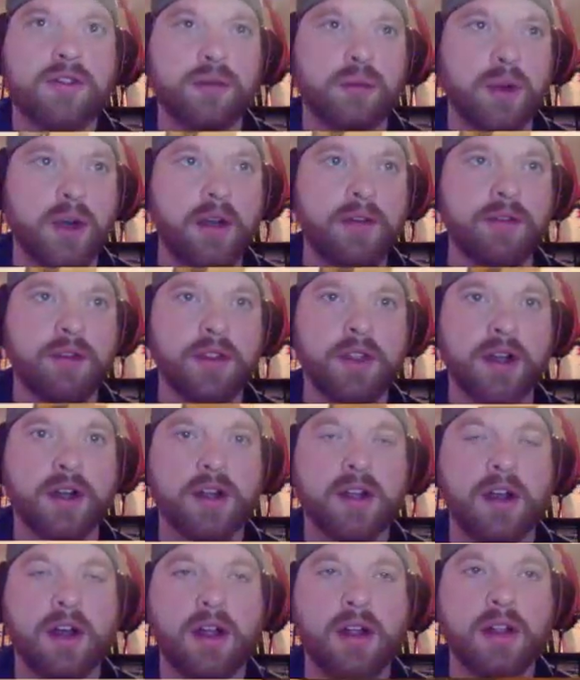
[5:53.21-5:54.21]
whatever they're
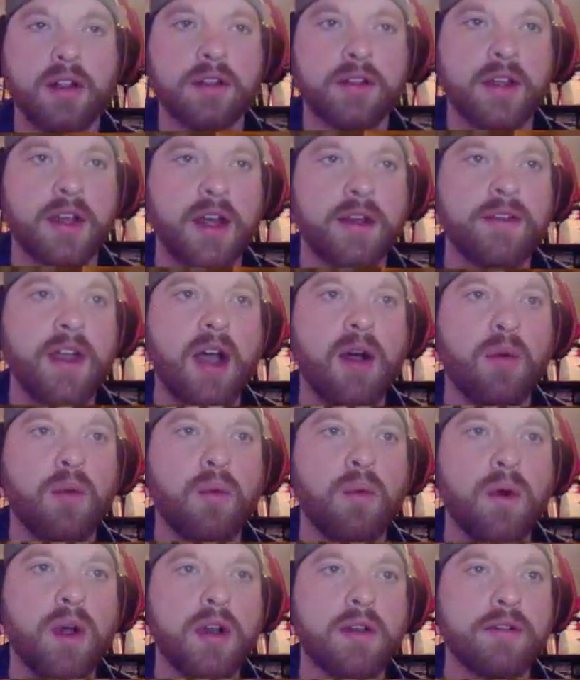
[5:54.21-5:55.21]
called. I've got
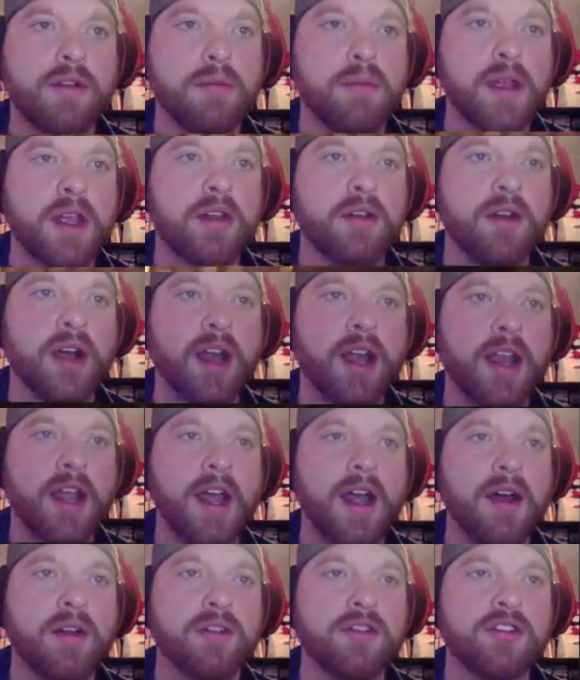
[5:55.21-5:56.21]
one of them in right now,